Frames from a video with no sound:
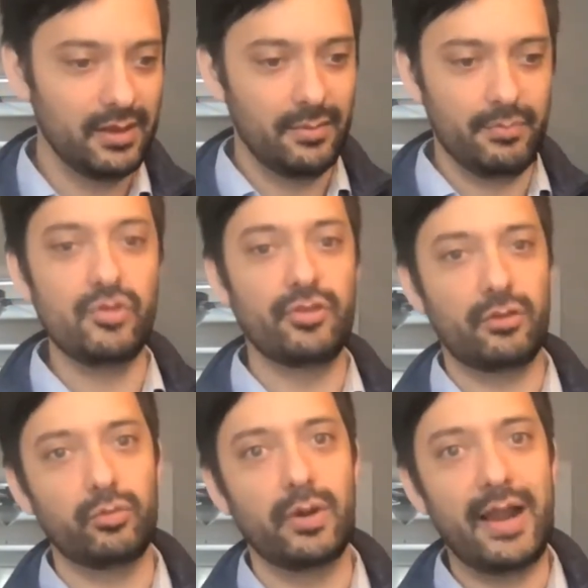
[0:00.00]
music
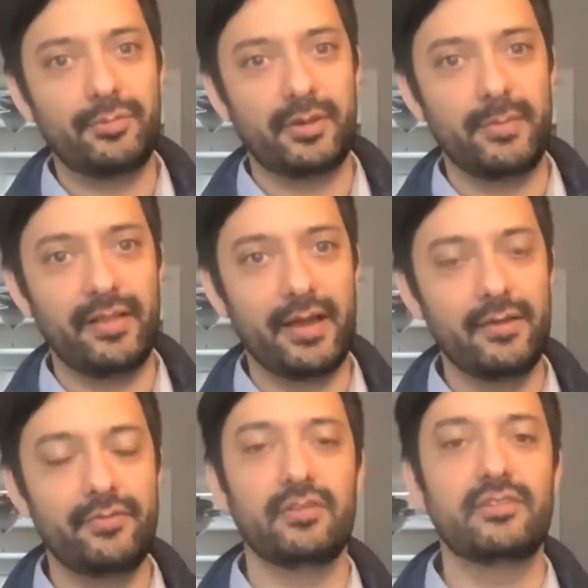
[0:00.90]
was one aspect of my
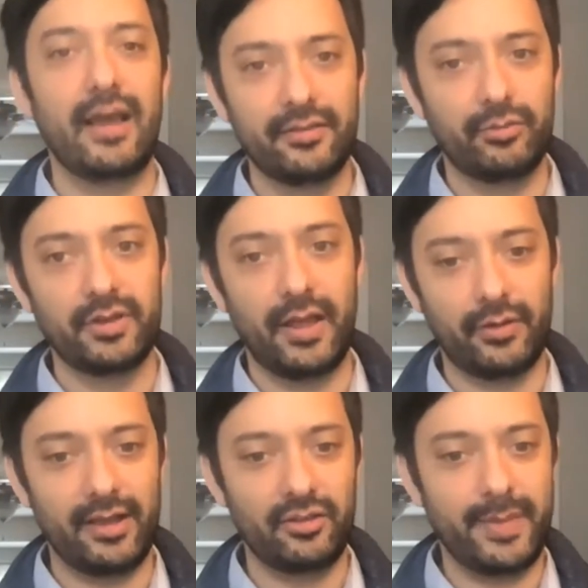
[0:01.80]
life and science was
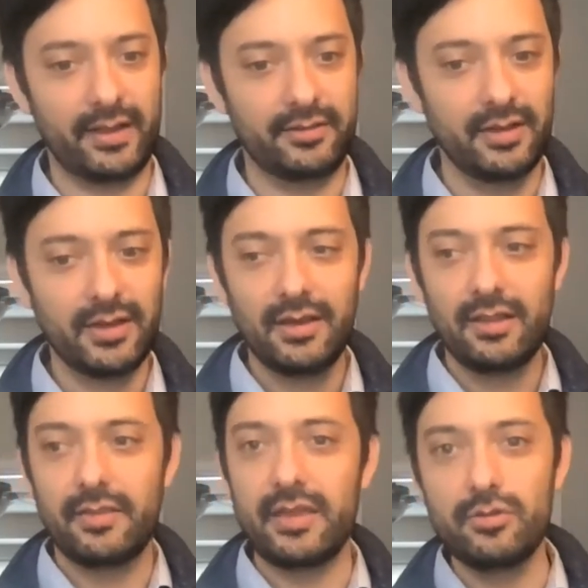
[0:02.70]
another aspect.
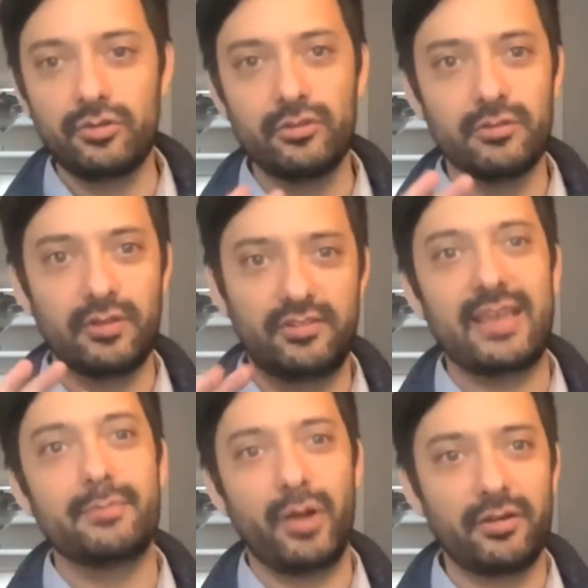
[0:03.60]
They use the
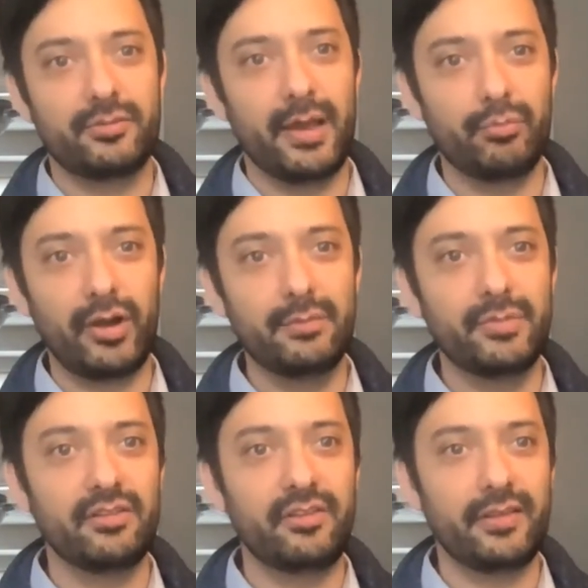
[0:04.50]
same parts of my brain,
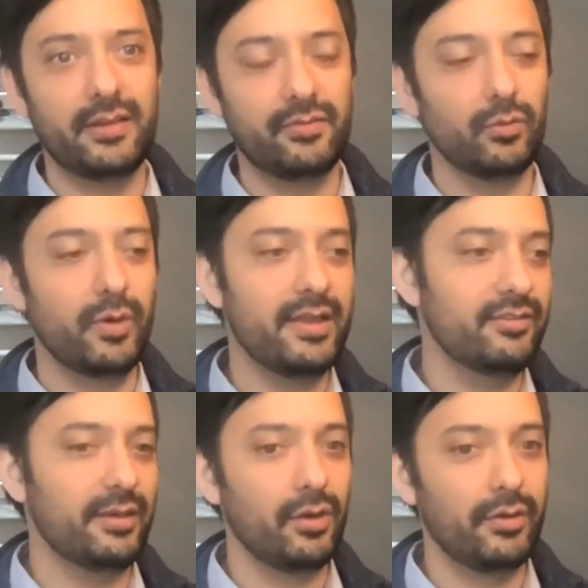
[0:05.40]
but in slightly different ways.
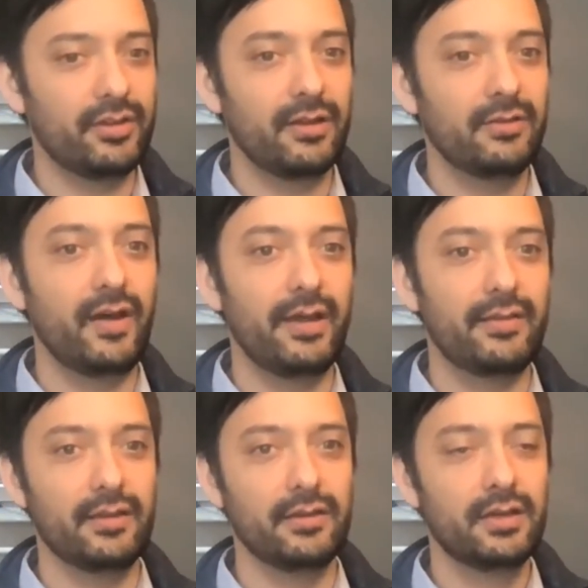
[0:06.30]
I would always kind of find
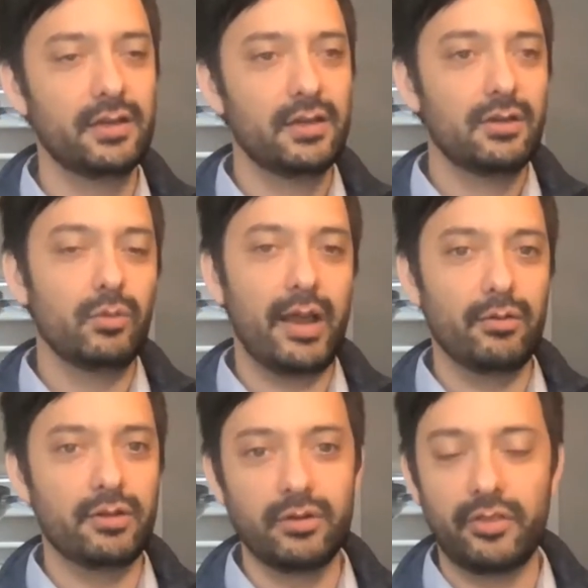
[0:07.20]
that when I
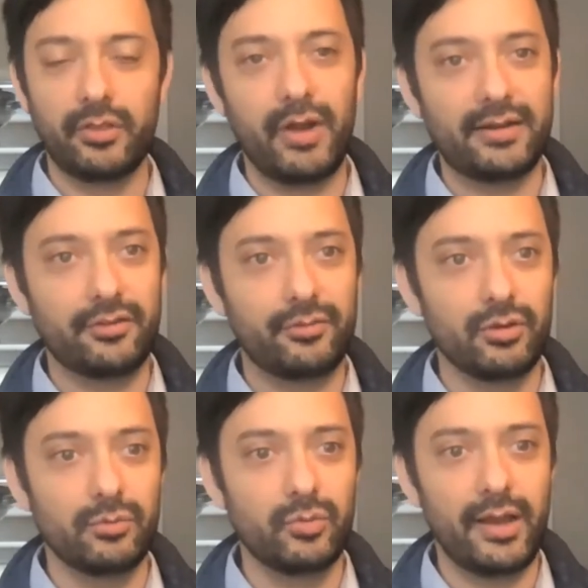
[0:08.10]
would go into the practice
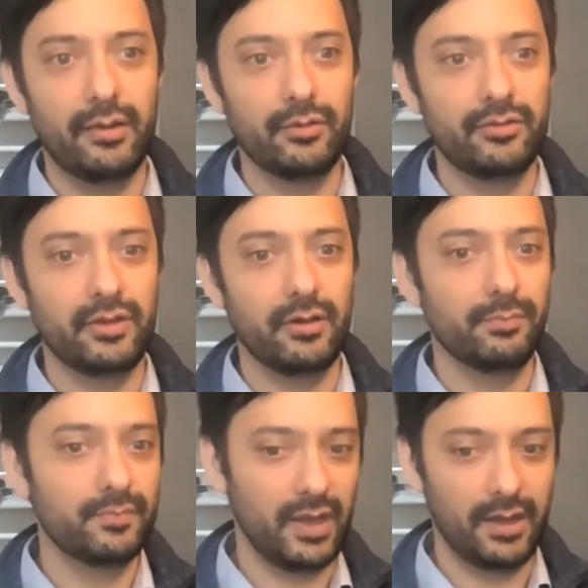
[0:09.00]
room, when I was,
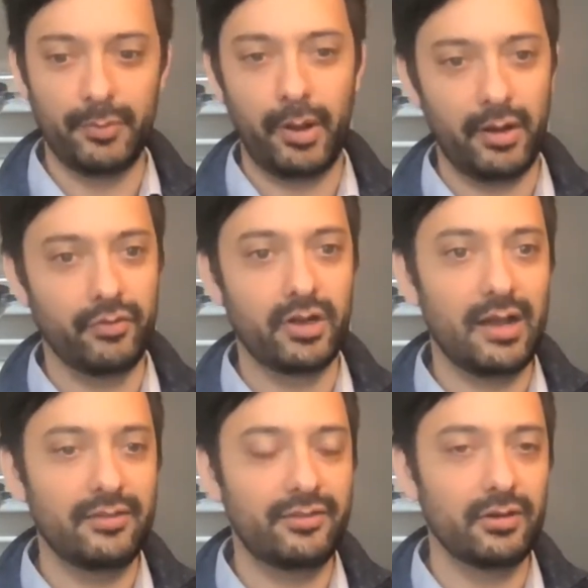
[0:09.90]
preparing for a
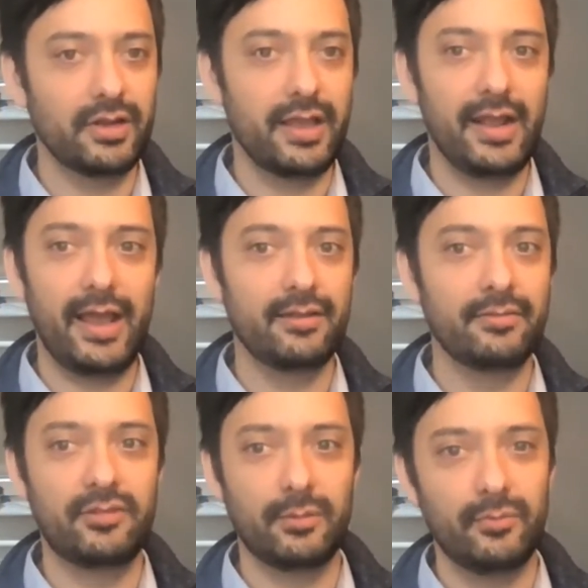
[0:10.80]
concert and I
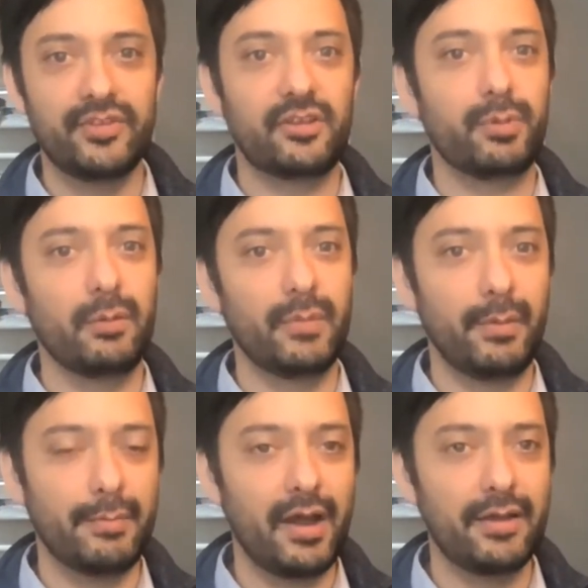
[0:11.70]
had some physics problem on
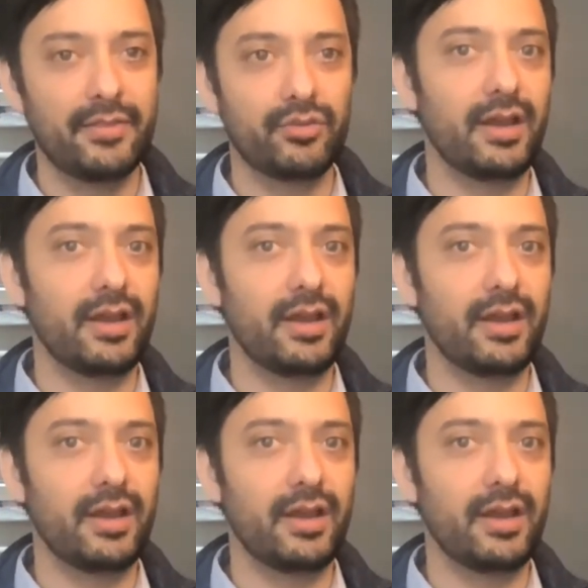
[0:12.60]
my mind that was kind of